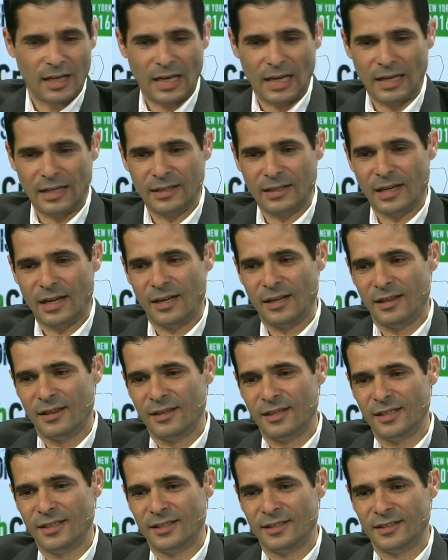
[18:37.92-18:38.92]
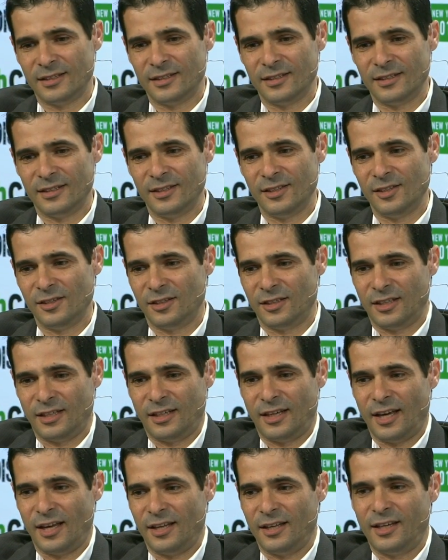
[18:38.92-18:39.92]
I, I think look,
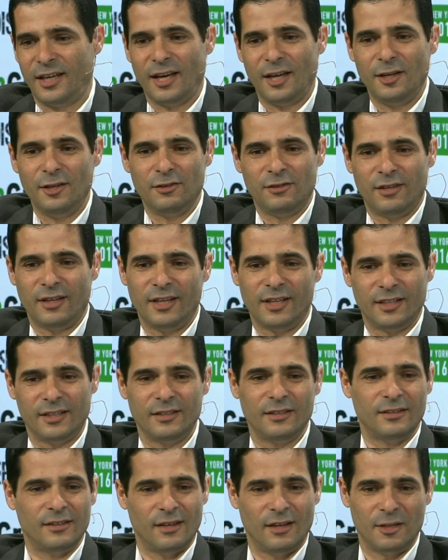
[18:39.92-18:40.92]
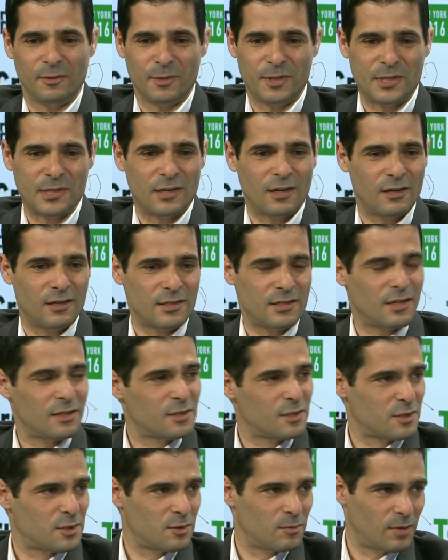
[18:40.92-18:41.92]
can, can, you take an autonomous car
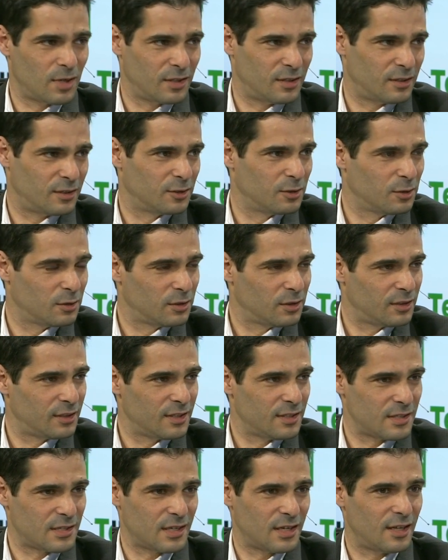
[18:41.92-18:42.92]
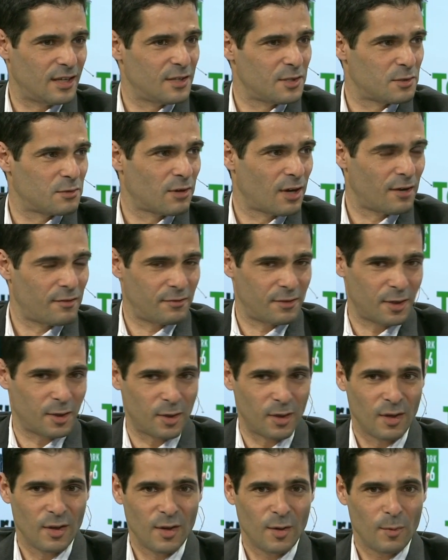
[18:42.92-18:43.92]
such as the one that Google is, uh, is driving,
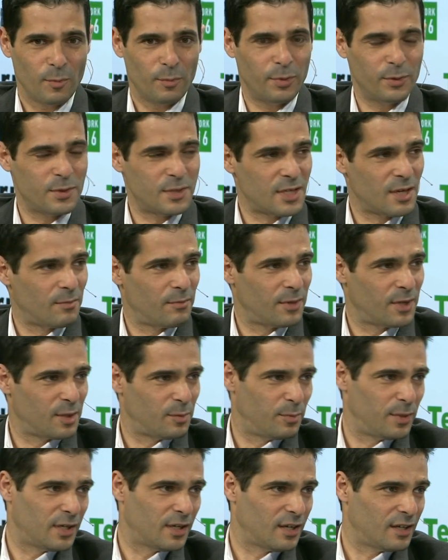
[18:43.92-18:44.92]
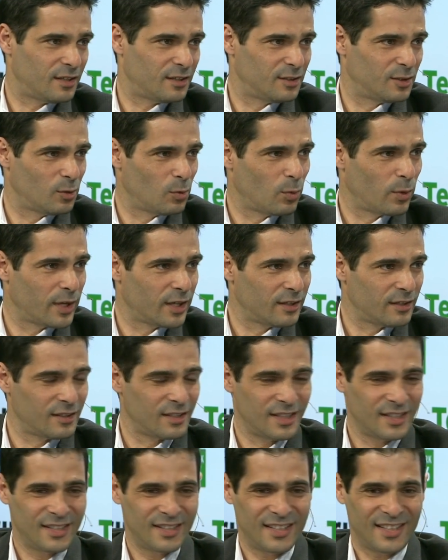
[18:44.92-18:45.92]
put somebody behind the wheel
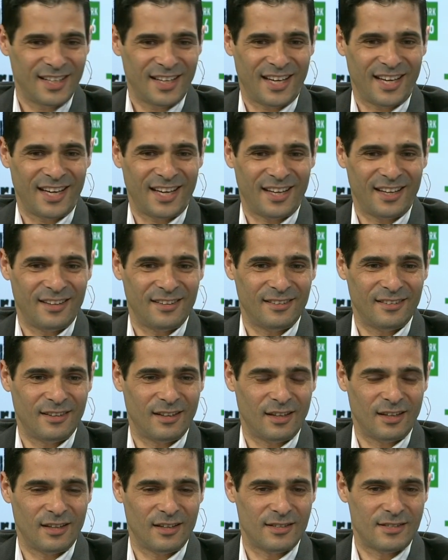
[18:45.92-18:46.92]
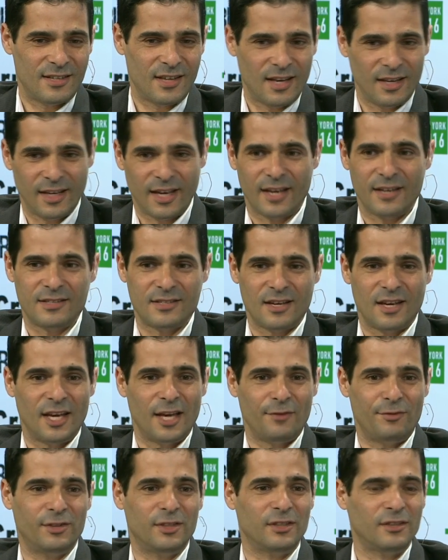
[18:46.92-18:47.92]
and uh, say, yes, I
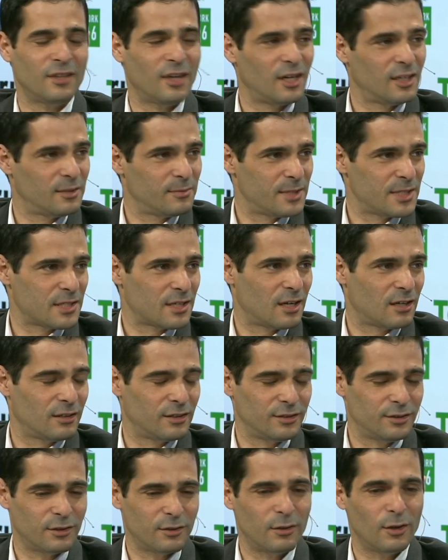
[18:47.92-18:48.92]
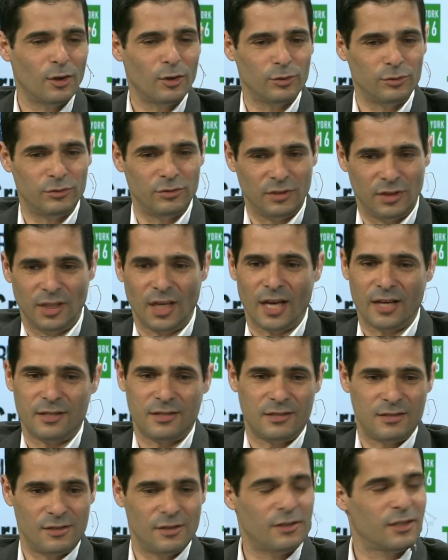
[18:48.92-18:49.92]
have an autonomous car on the road?
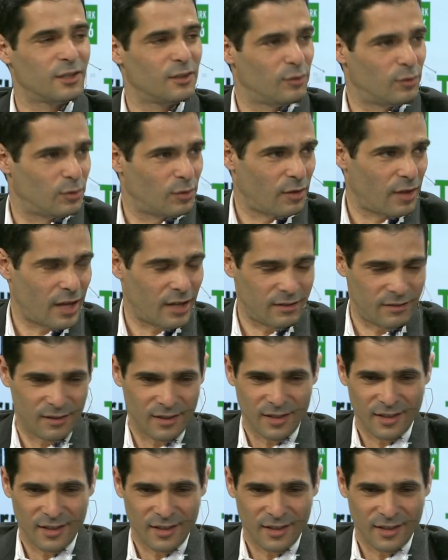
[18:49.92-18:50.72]
Yes, you can do that.